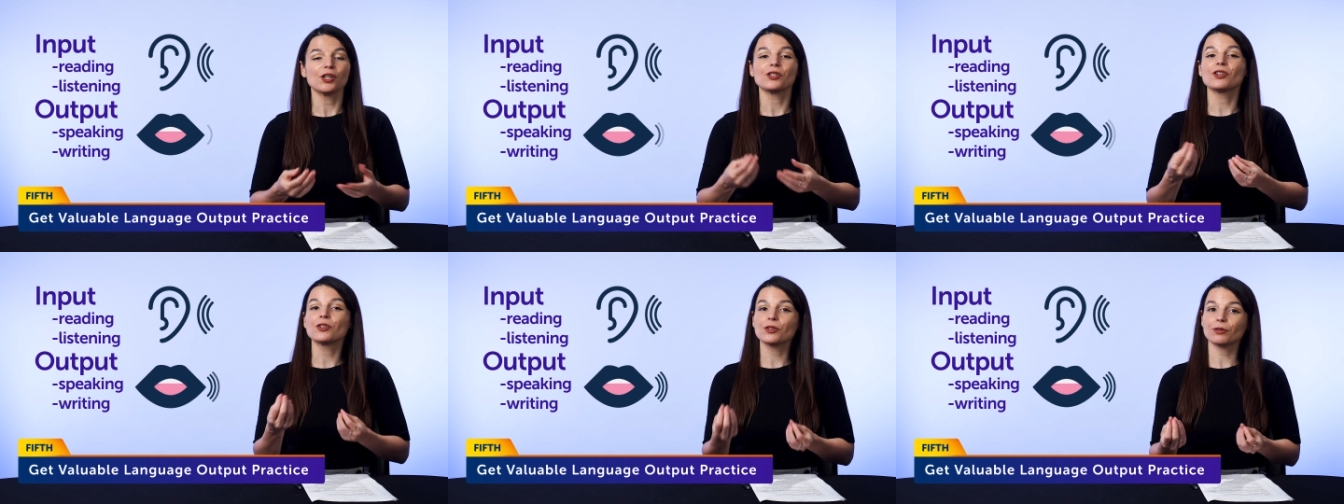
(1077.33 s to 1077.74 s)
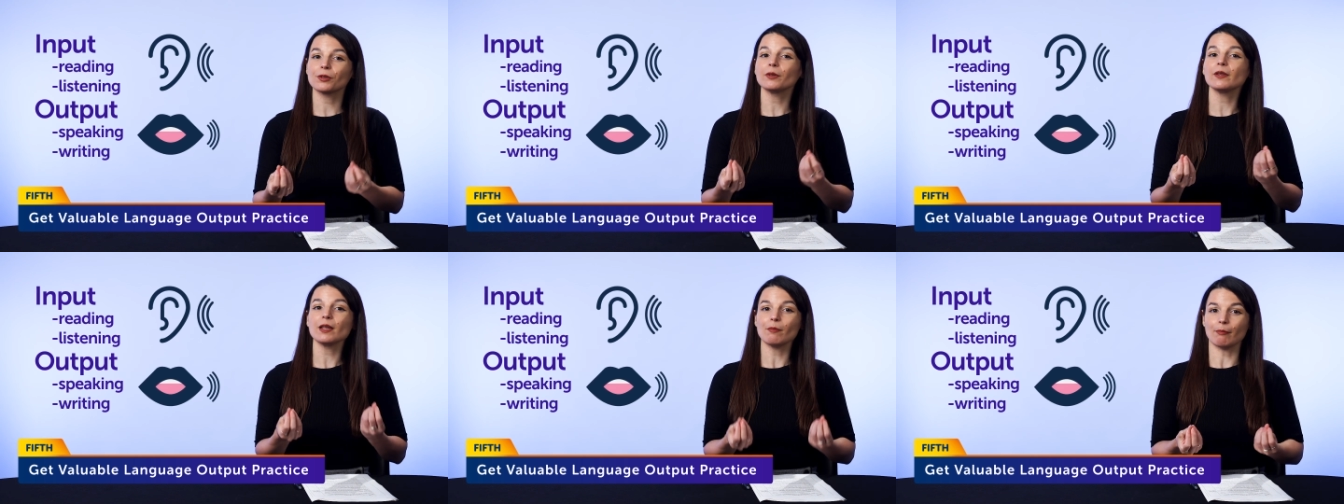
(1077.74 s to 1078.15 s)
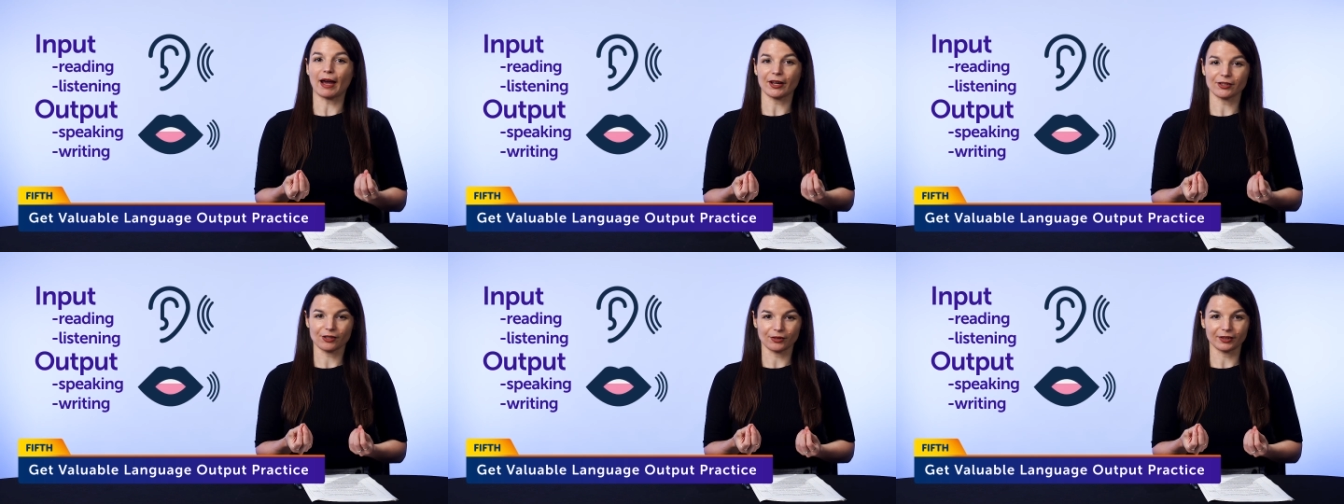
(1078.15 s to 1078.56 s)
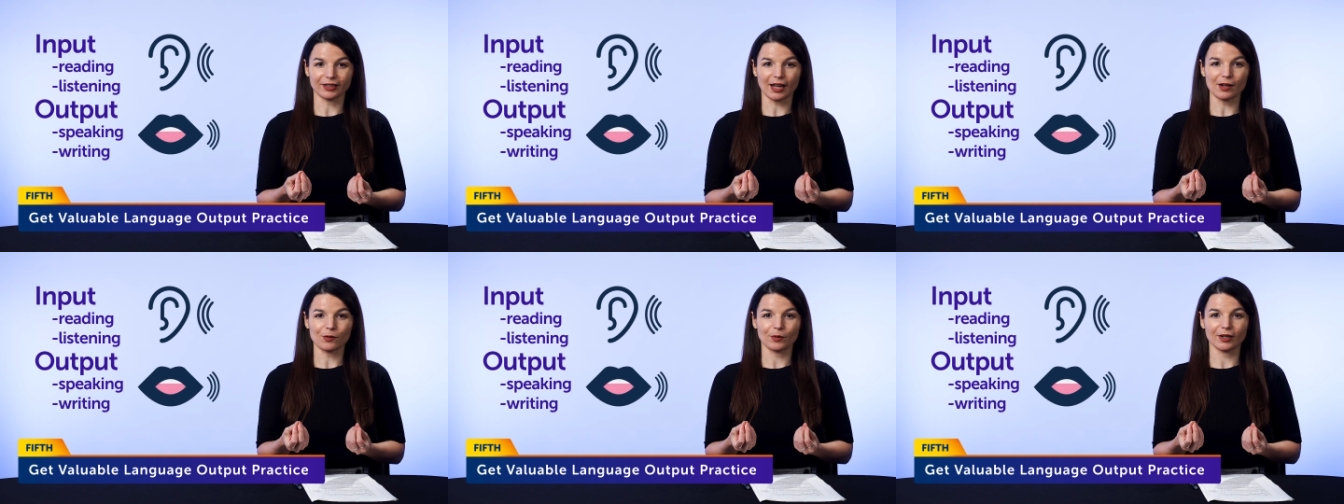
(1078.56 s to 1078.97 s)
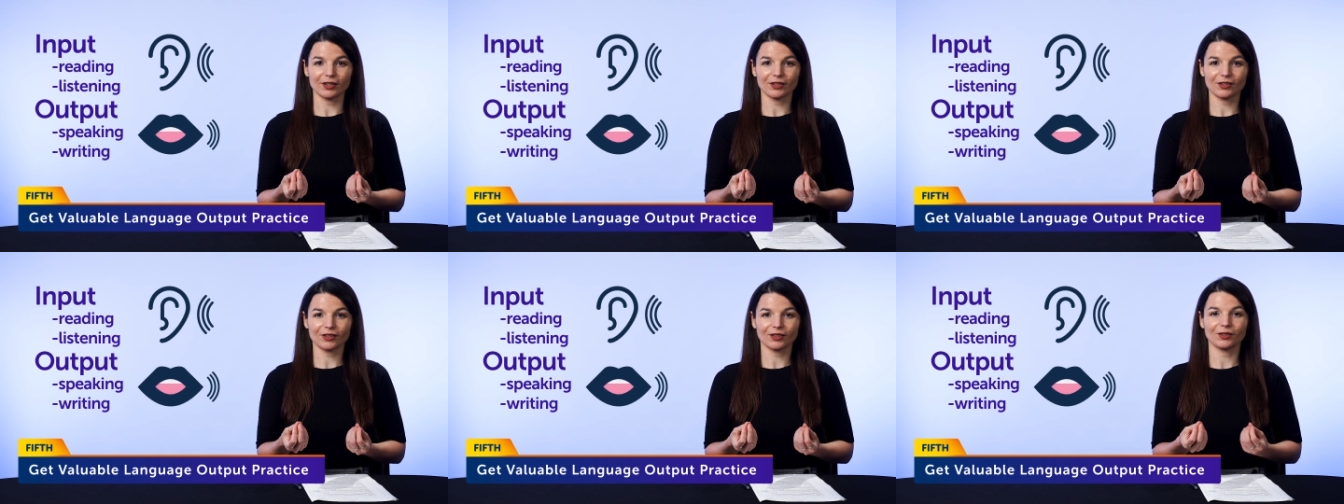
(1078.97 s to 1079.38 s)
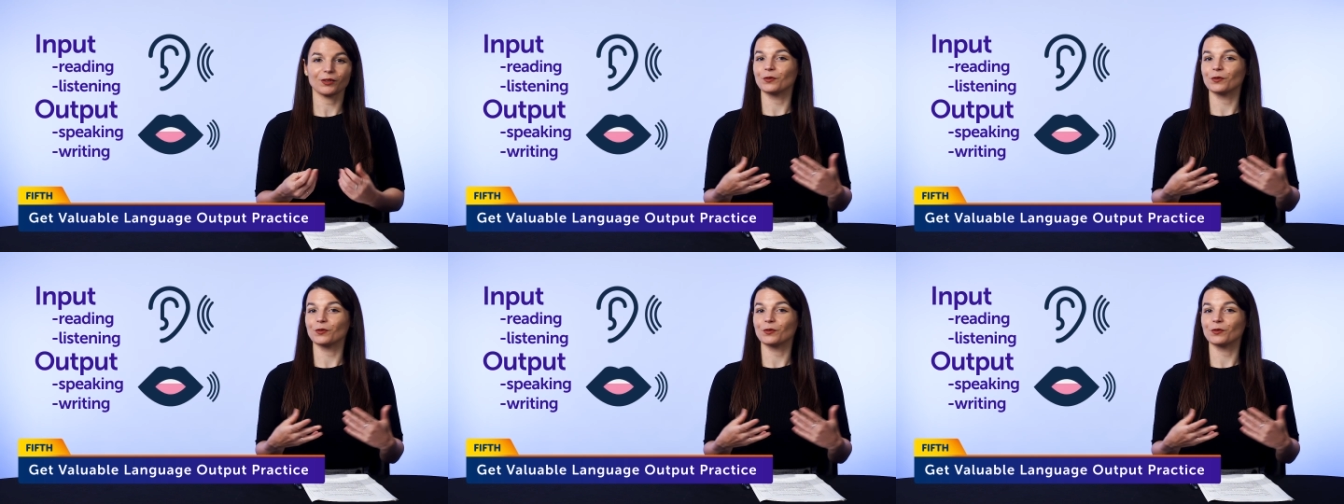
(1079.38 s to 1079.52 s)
to truly master a language.